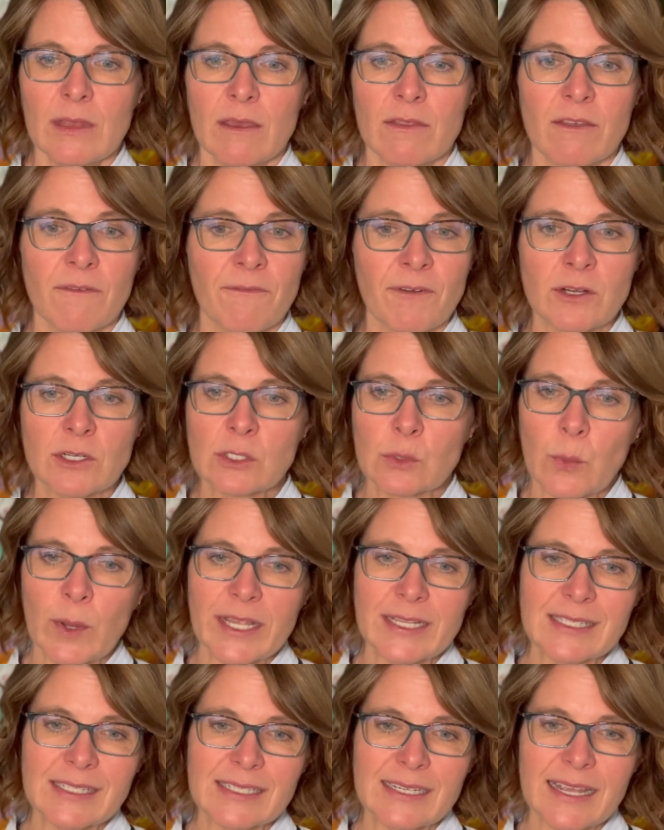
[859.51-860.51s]
The first
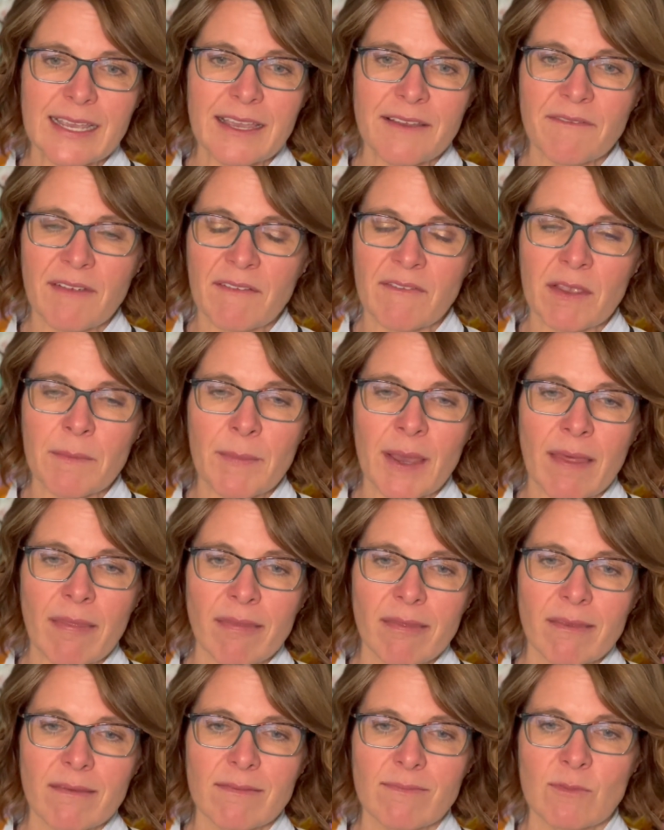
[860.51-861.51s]
Wednesday of every month,
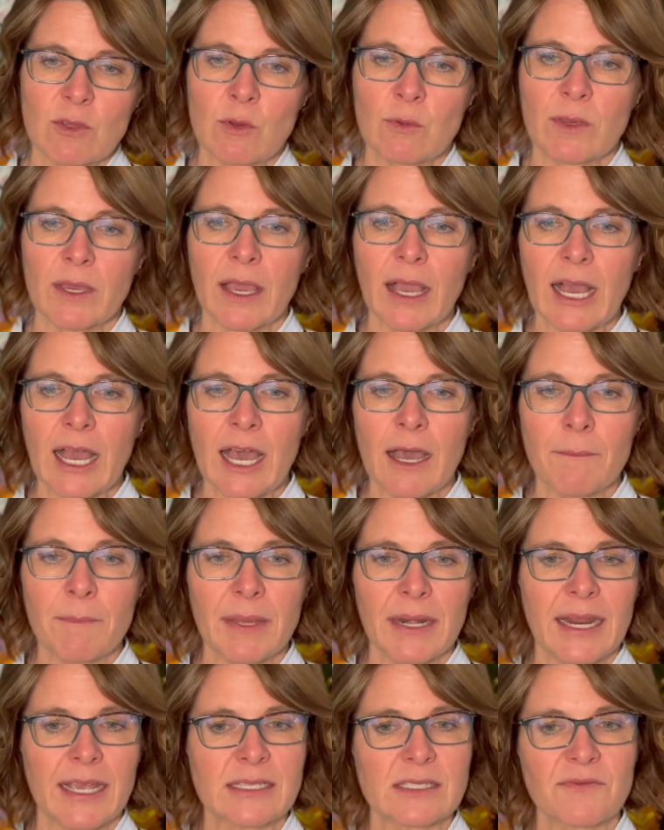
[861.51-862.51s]
you can come
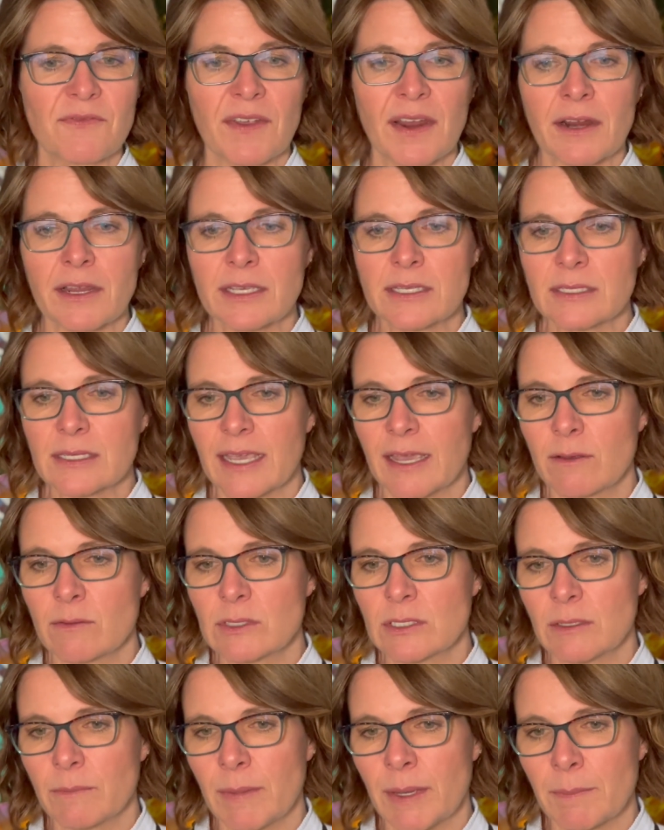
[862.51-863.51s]
and ask various
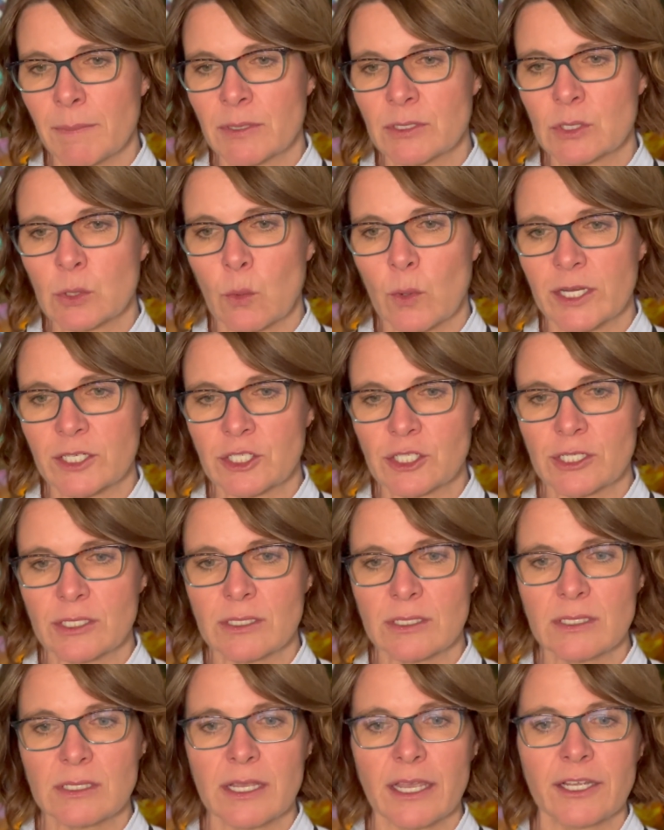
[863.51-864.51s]
council members
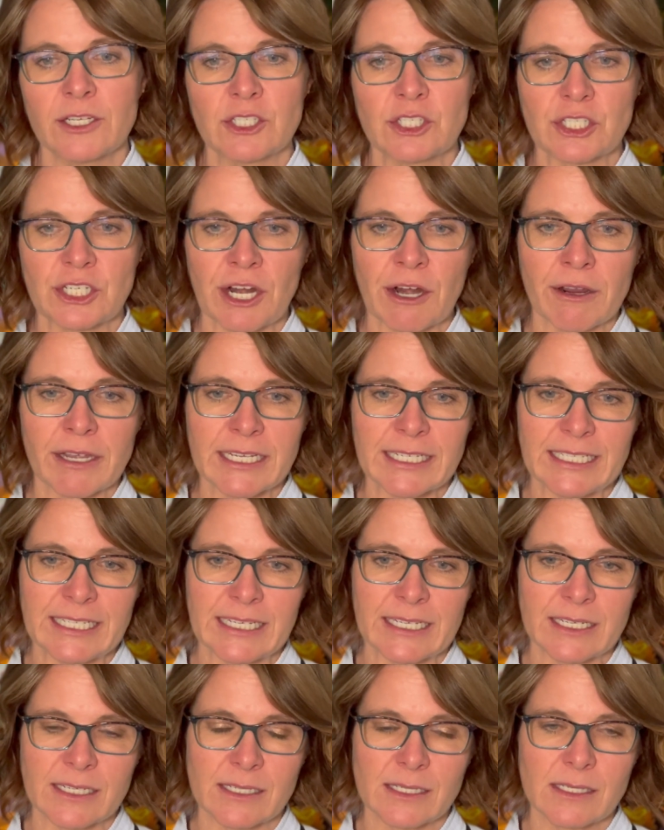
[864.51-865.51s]
questions and share
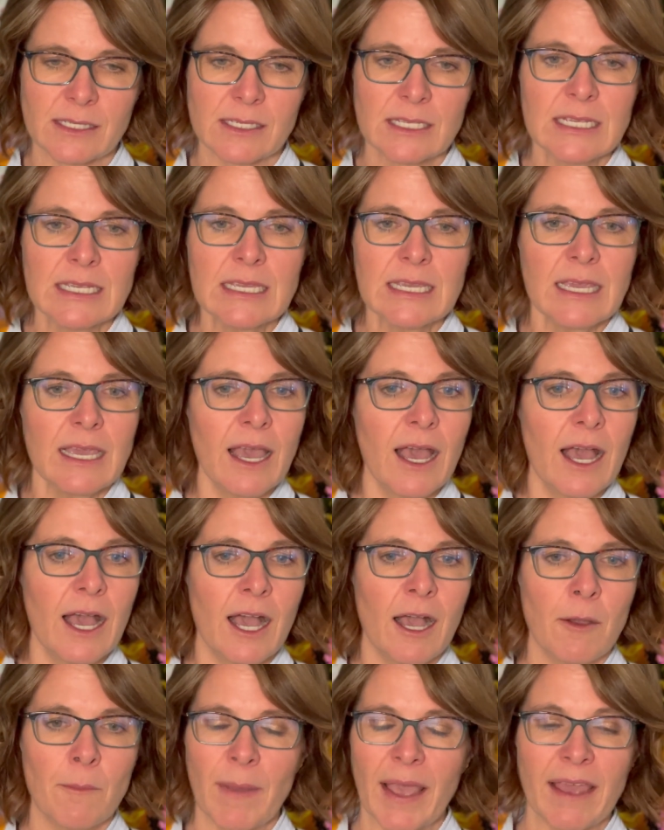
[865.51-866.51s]
ideas
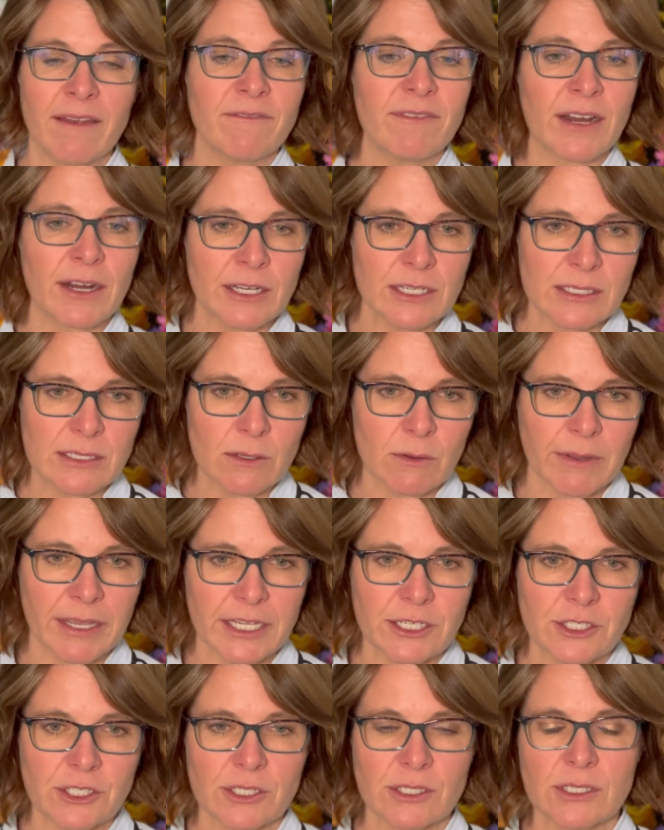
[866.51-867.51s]
at various
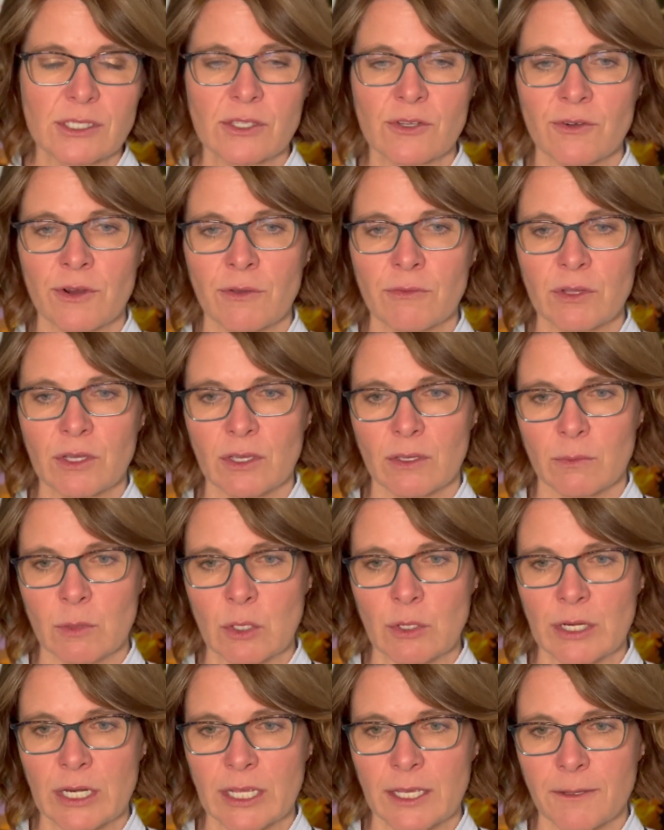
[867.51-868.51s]
locations throughout the
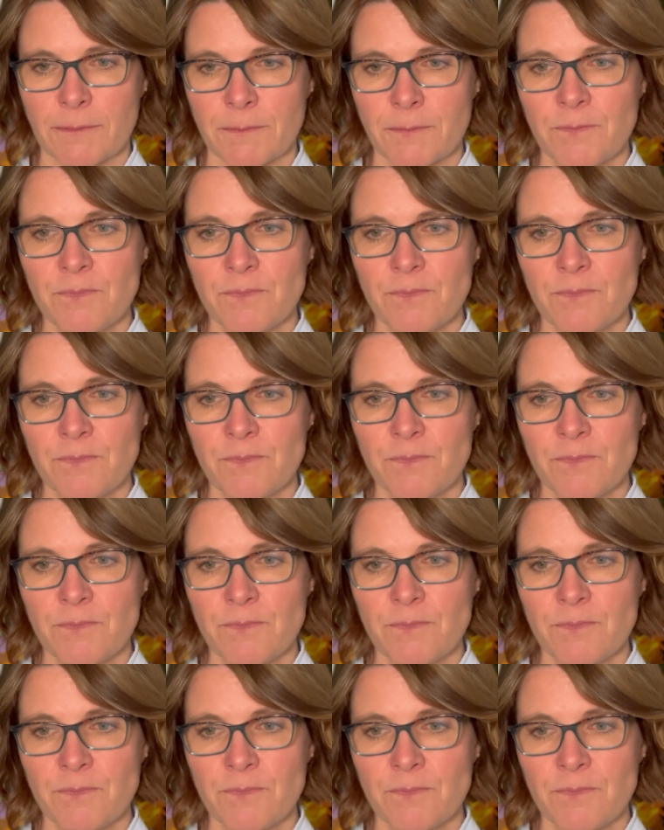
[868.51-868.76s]
community.